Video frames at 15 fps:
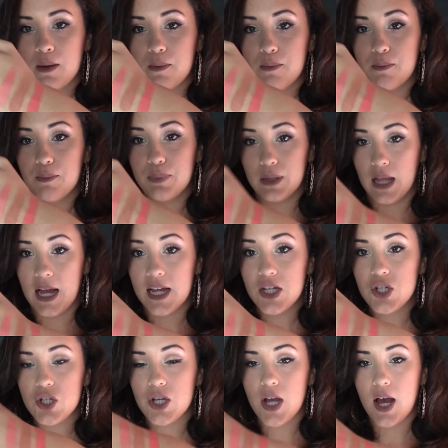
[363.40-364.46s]

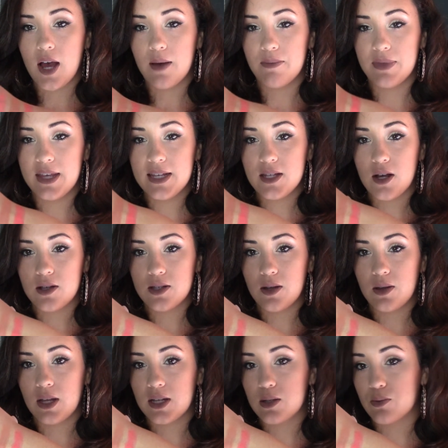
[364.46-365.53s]
blush. This also
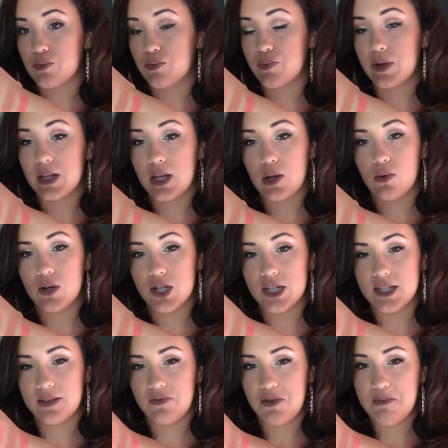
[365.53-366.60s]
looks really
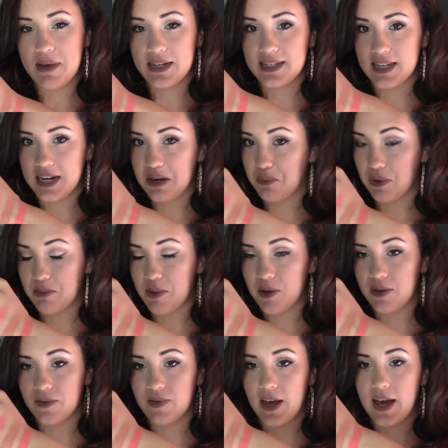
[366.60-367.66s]
gorgeous if you mix it in with
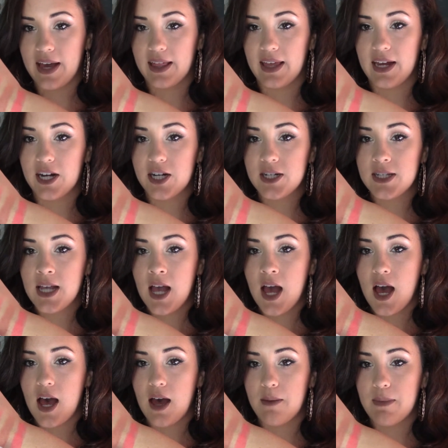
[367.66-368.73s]
both of the highlighters.
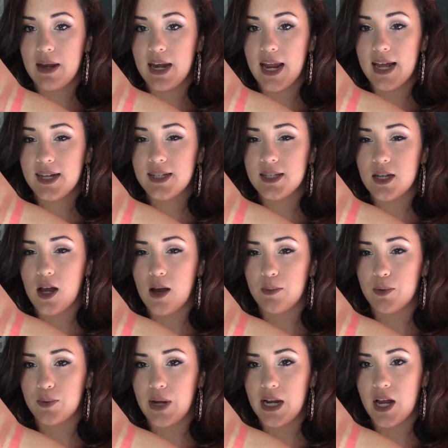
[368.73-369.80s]
Next,
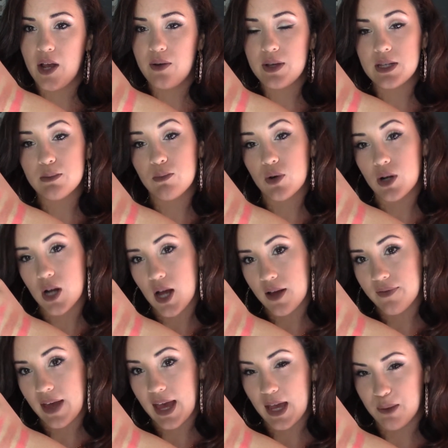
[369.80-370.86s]
Amaretto is more
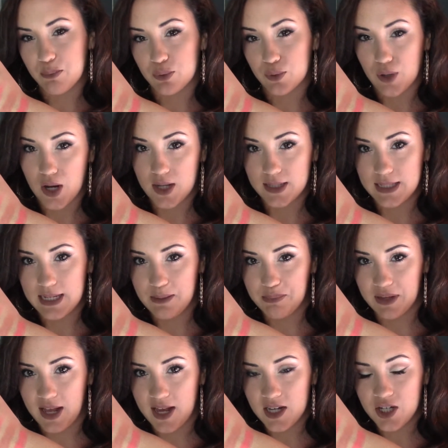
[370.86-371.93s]
of a bronzy
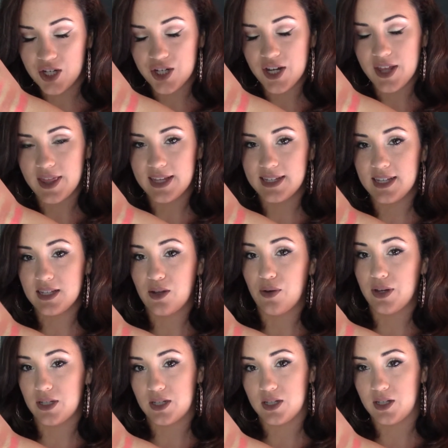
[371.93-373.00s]
blush. This is
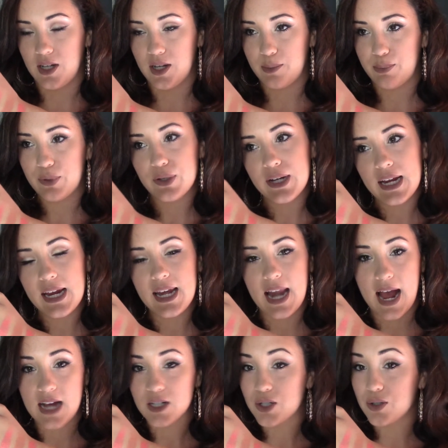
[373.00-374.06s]
going to look pretty
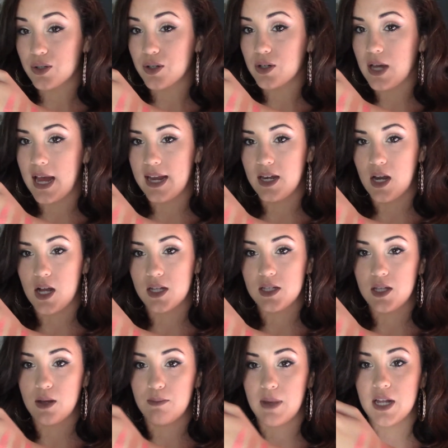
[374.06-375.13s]
natural and not
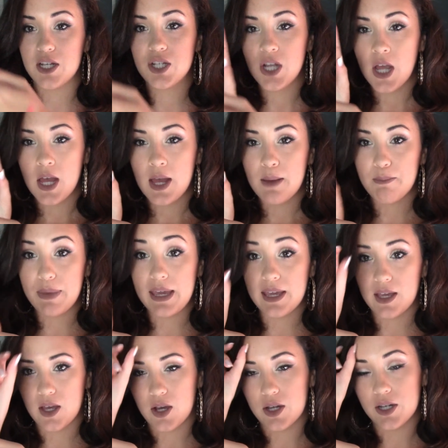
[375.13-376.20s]
so much
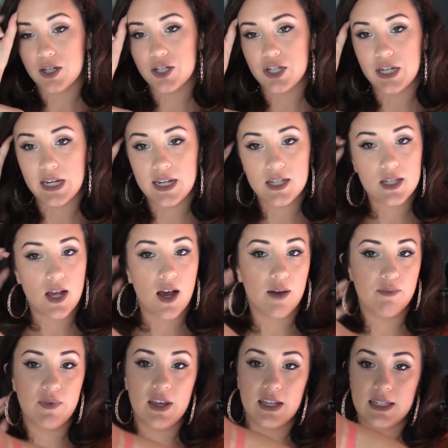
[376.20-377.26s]
pink on your cheeks,
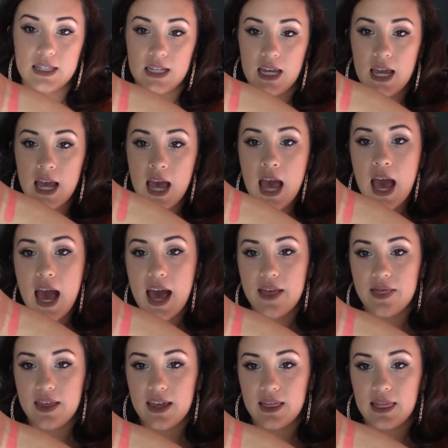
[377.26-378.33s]
obviously.
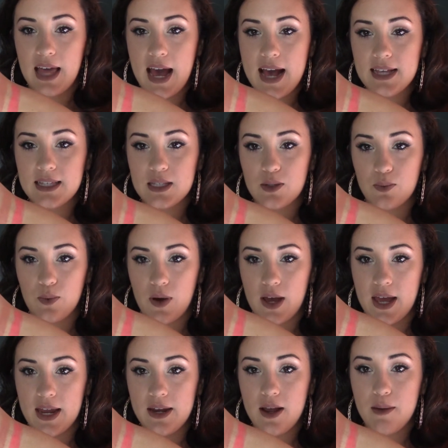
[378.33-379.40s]
And the last
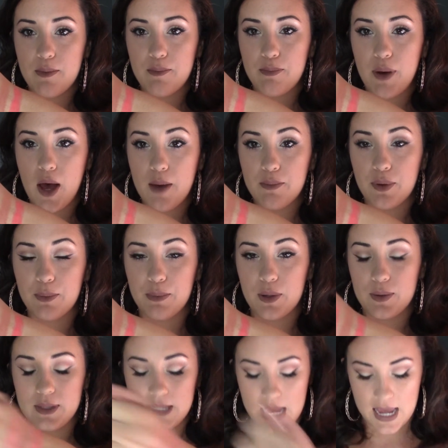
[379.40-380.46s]
one,
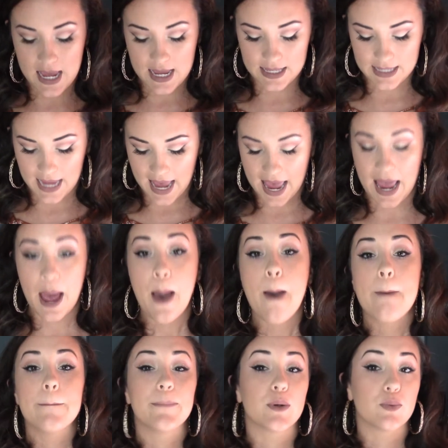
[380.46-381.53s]
Pamplemousse, is a
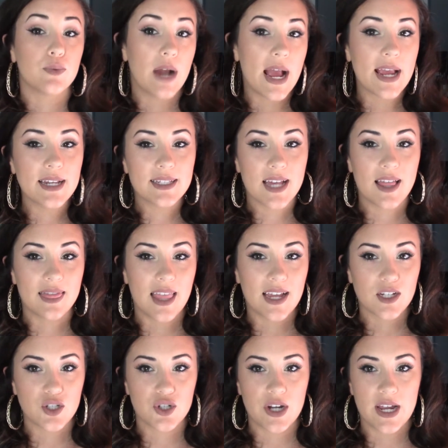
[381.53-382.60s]
bright
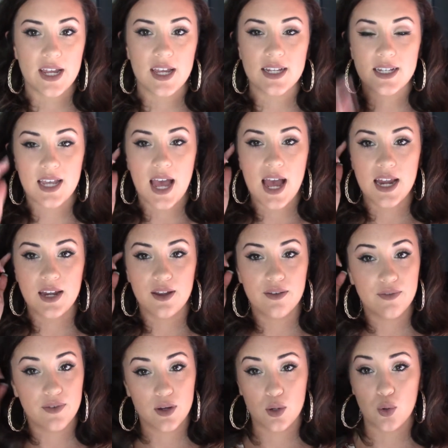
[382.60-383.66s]
electric kind
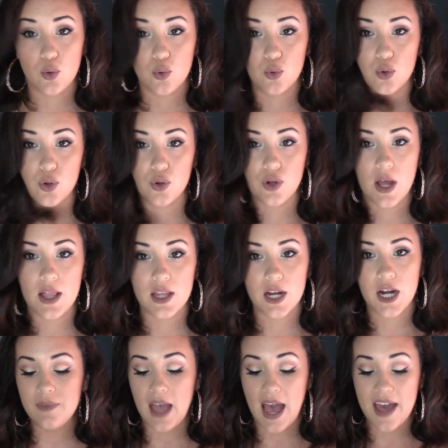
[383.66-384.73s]
of coral
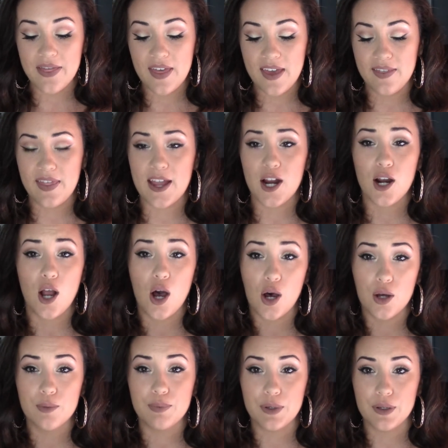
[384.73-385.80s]
color. I think they are
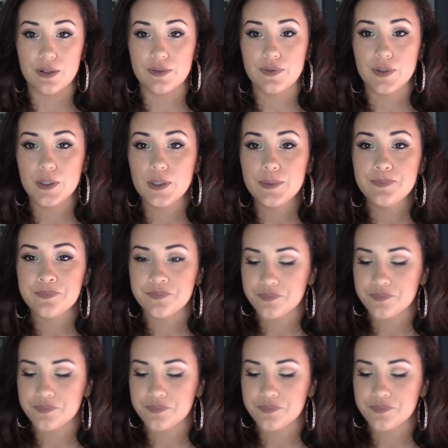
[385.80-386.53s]
all beautiful.